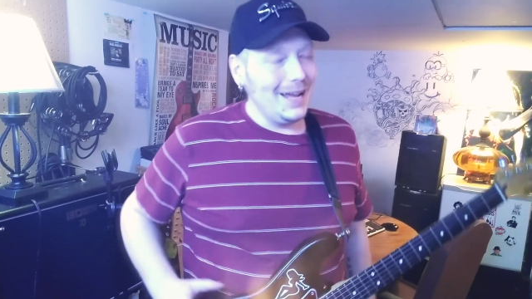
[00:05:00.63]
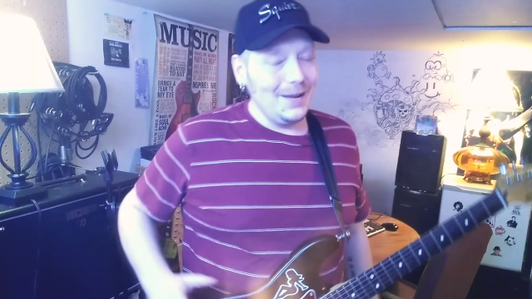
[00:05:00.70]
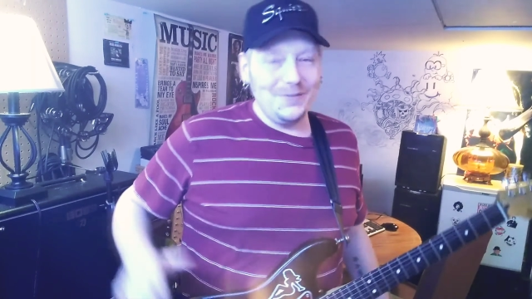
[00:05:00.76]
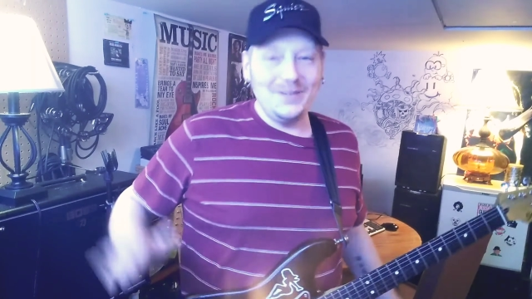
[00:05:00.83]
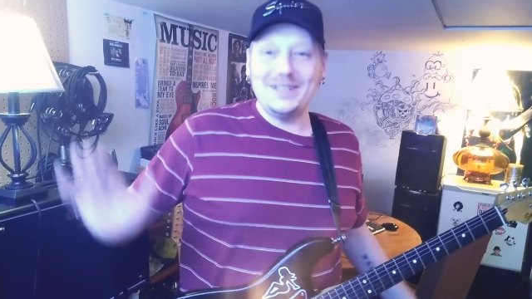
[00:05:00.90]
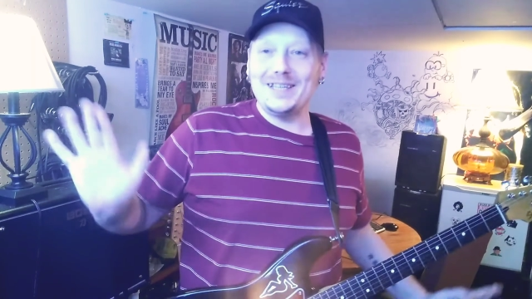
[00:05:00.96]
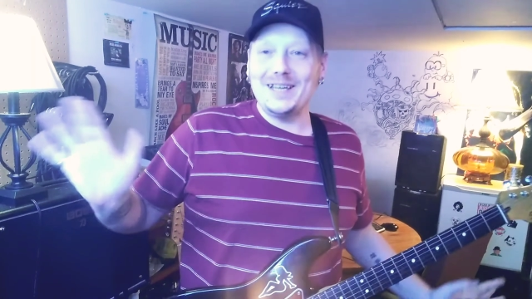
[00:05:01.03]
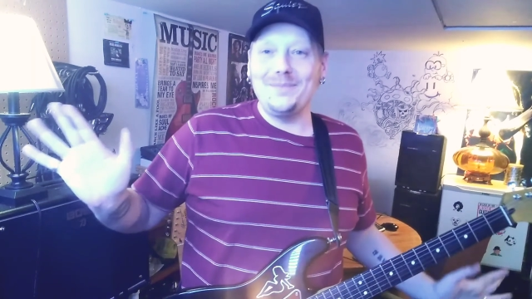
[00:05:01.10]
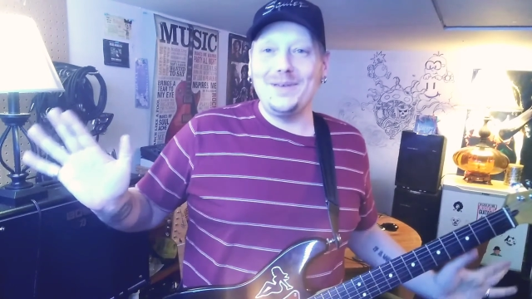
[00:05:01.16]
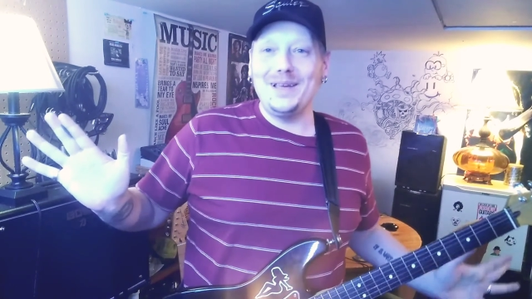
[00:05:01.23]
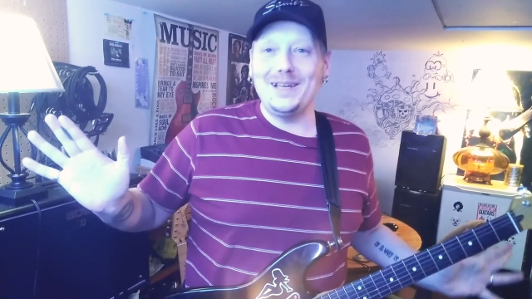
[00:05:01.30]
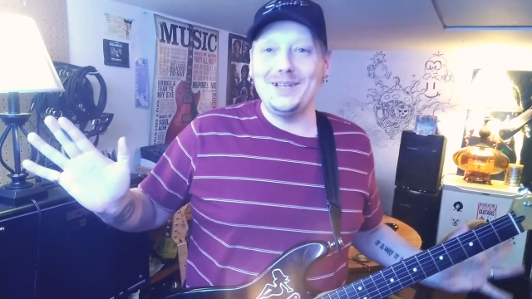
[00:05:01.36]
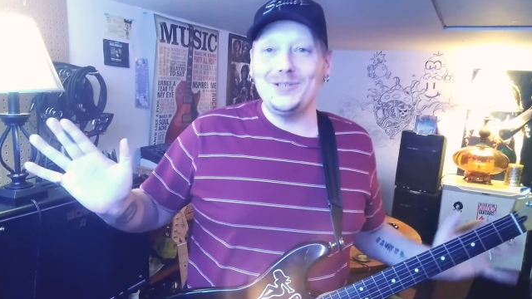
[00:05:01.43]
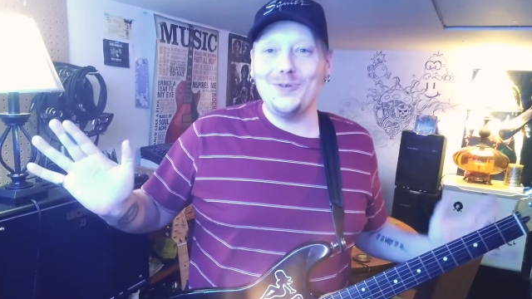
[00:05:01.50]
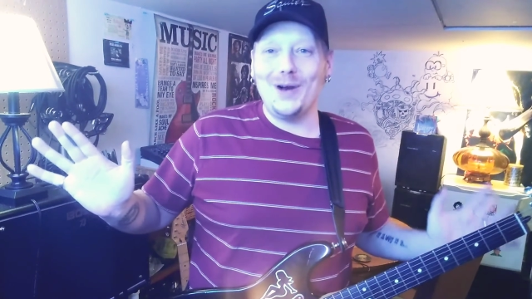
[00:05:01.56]
if you see
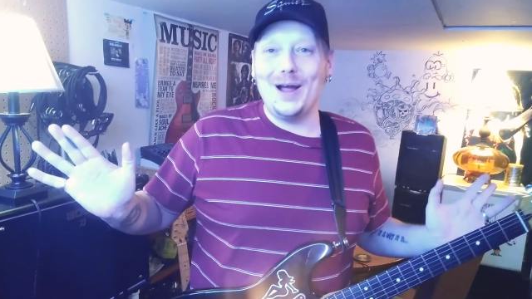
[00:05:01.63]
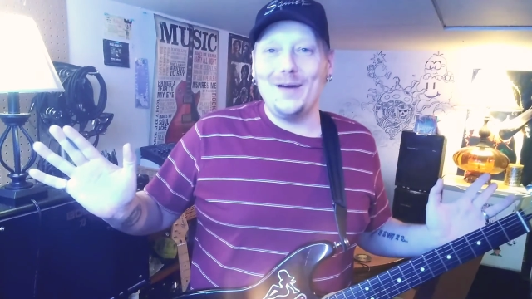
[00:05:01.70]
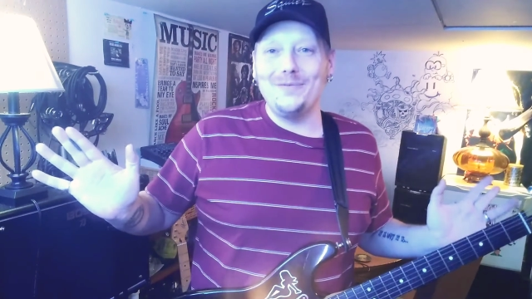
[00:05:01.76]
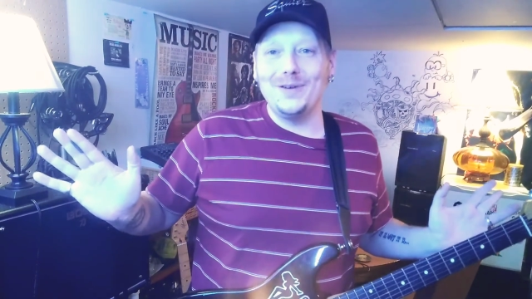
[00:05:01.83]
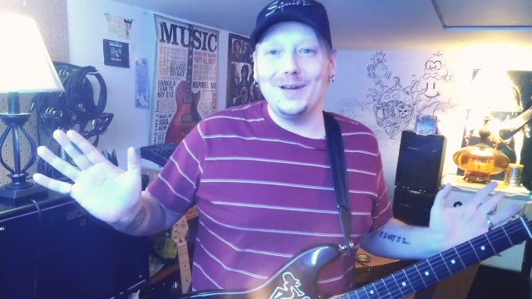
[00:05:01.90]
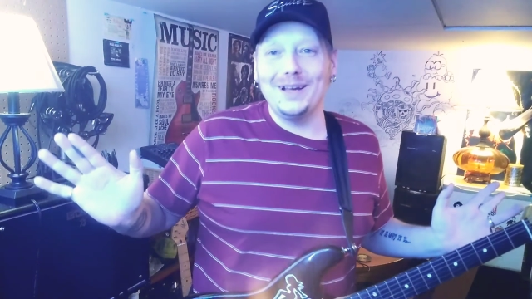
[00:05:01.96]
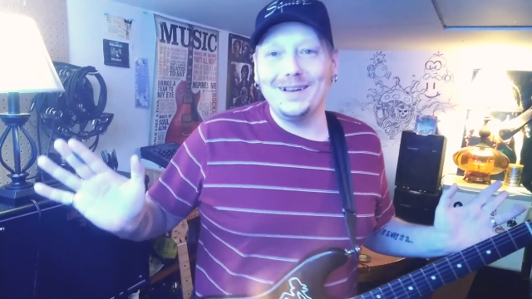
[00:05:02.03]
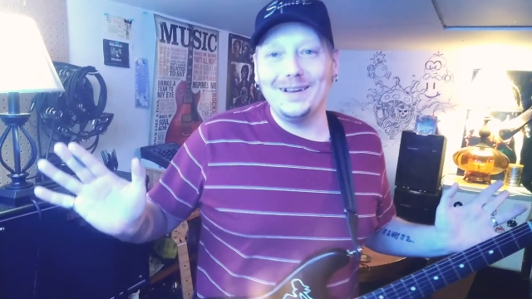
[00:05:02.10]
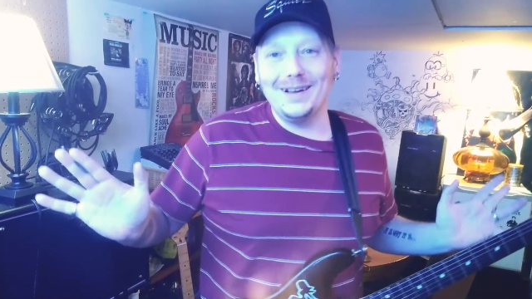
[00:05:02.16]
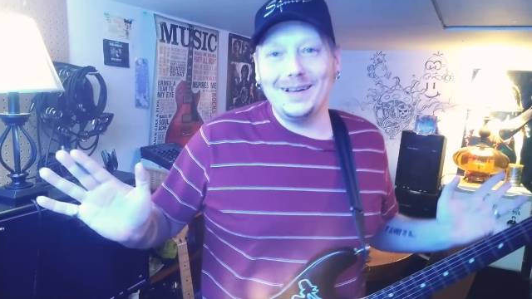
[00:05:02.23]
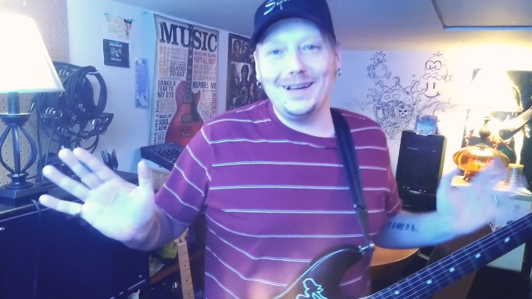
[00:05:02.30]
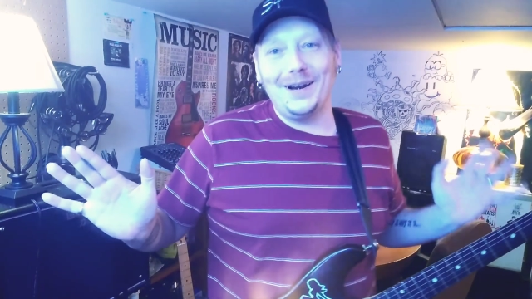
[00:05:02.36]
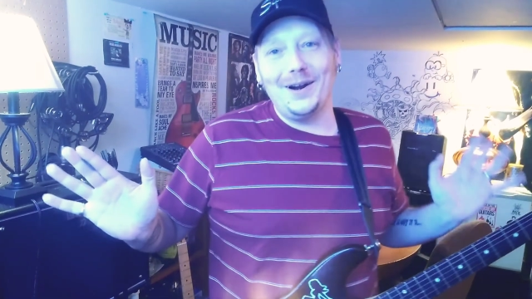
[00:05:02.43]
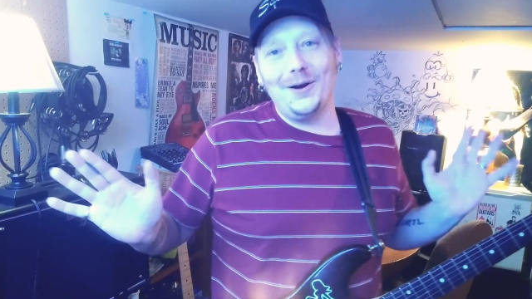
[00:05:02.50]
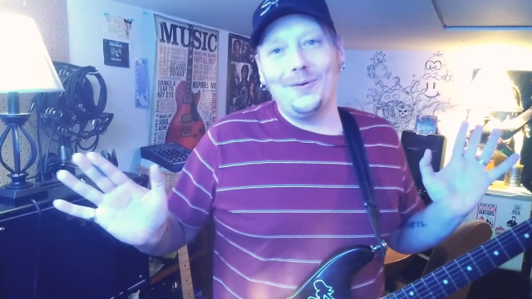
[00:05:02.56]
me in traffic,
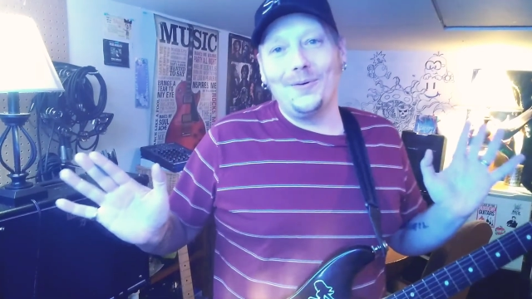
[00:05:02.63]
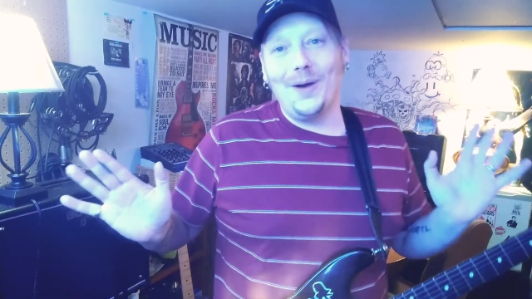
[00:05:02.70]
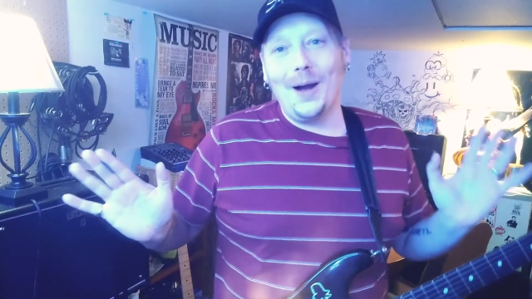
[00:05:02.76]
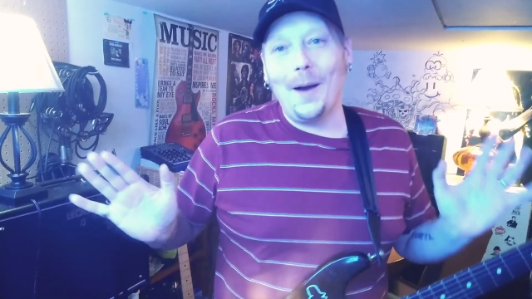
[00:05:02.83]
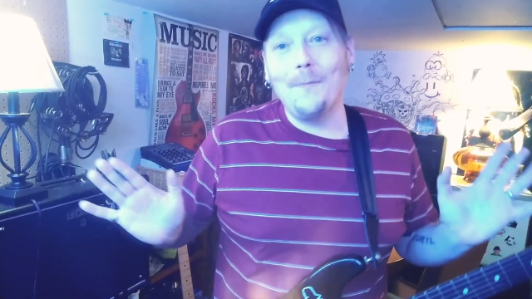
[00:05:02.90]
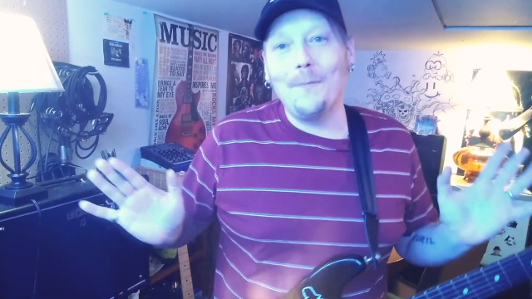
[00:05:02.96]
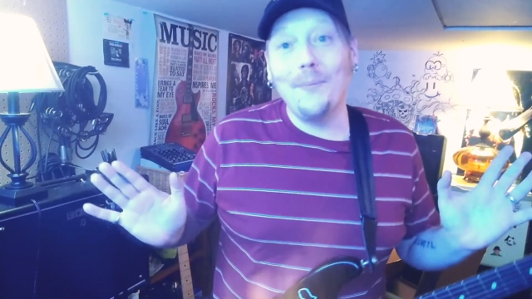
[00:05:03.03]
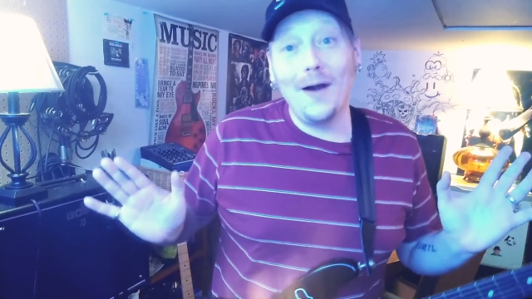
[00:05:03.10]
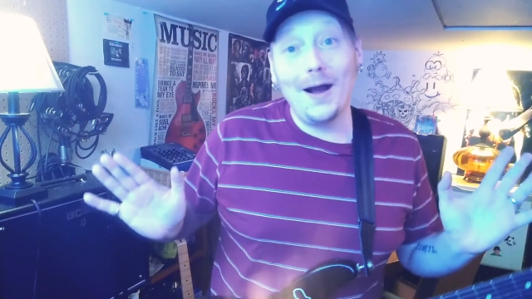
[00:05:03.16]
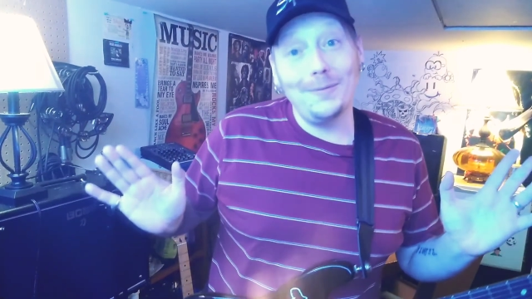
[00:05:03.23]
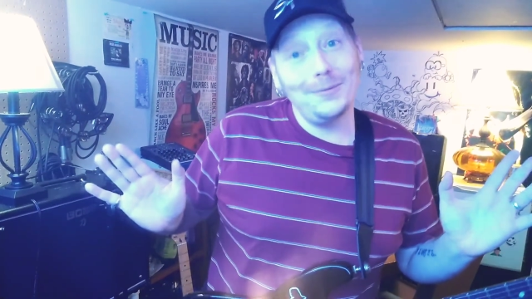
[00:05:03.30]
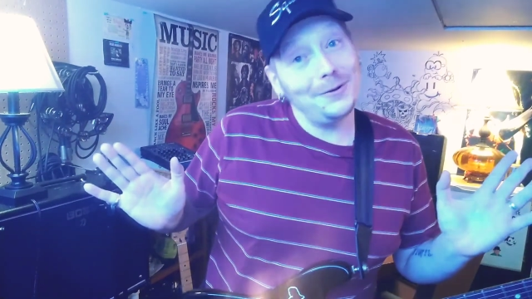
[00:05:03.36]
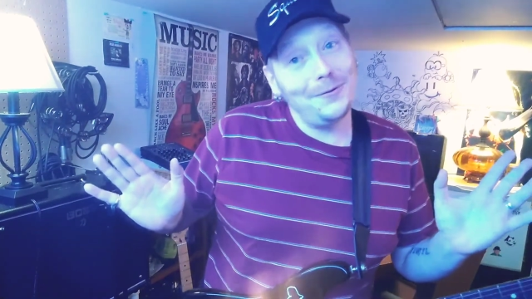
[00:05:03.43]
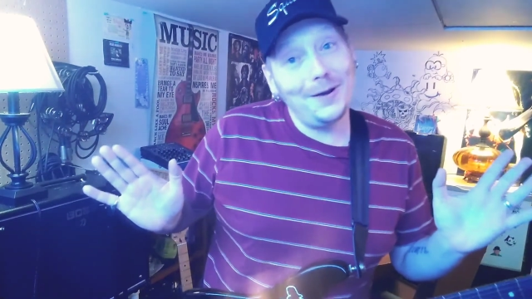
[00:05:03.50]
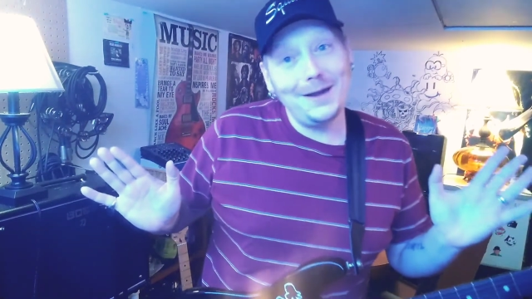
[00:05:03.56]
I'm
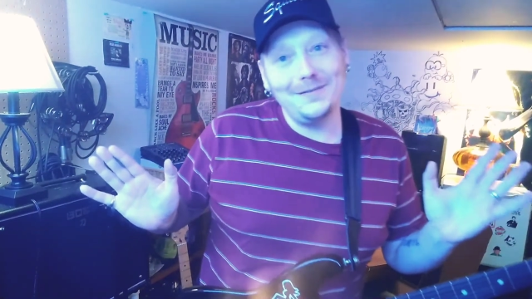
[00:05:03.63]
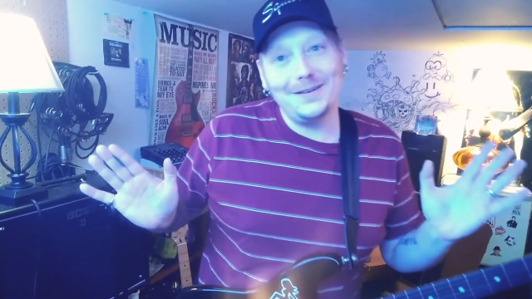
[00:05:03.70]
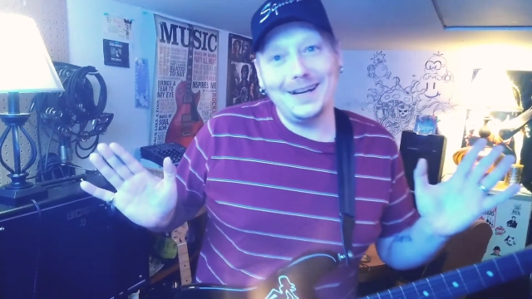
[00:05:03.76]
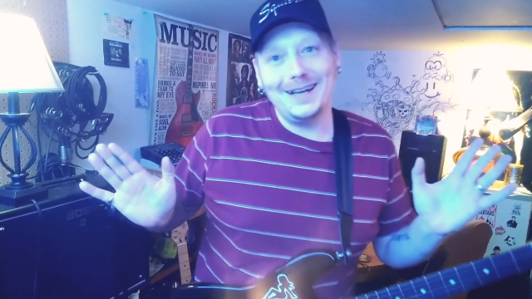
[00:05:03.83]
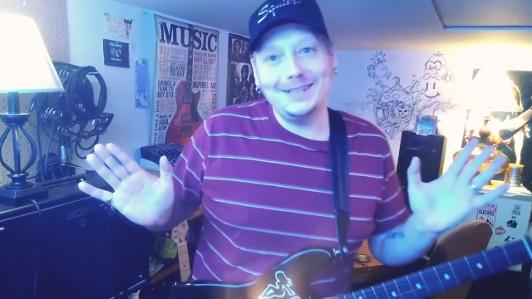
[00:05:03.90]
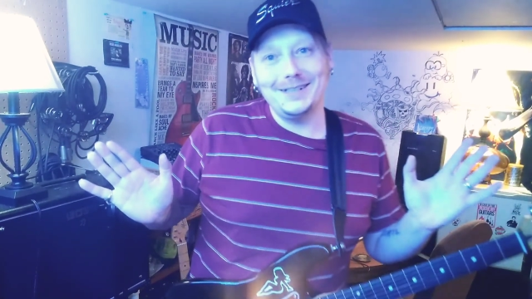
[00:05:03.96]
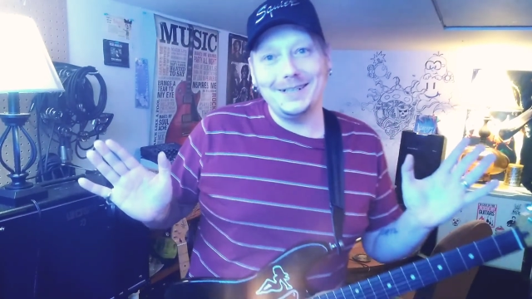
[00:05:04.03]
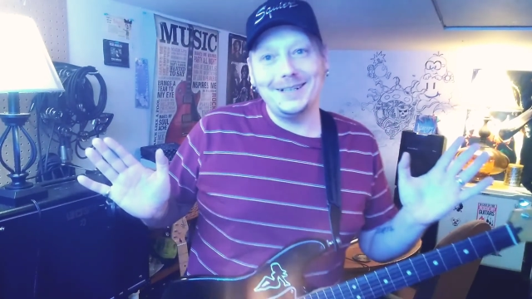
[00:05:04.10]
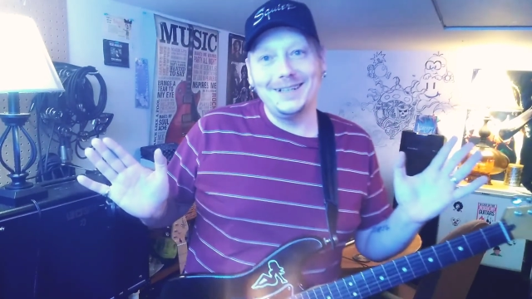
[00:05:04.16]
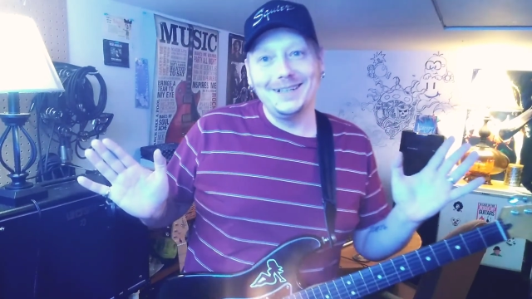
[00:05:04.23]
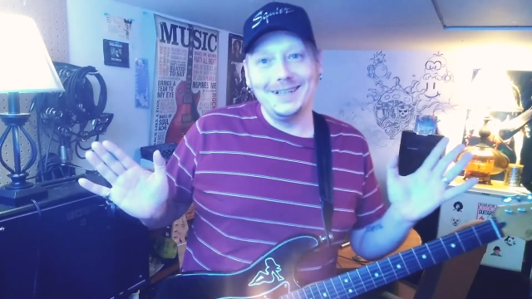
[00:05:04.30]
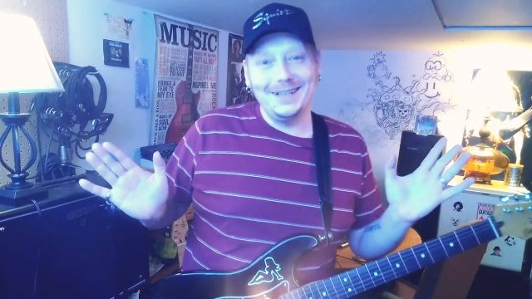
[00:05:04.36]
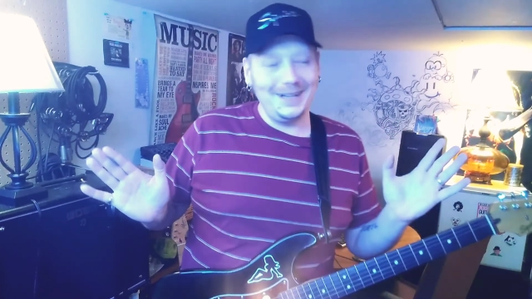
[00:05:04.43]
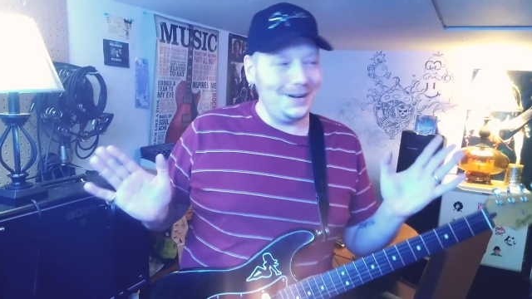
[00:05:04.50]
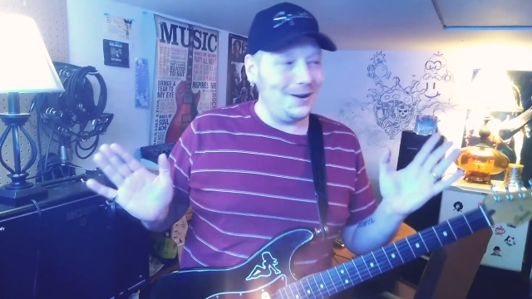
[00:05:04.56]
probably waving at you.
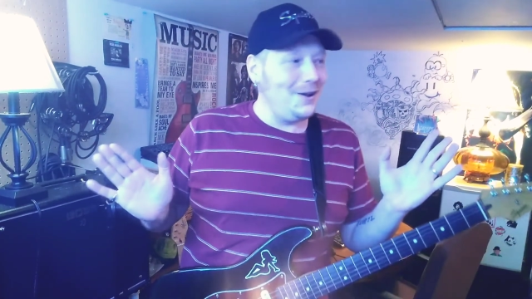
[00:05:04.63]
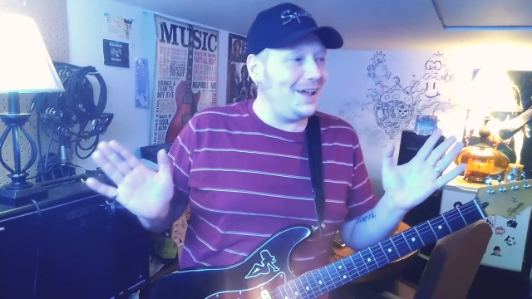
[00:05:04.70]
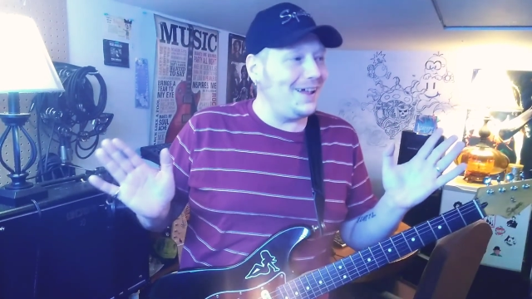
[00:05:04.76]
You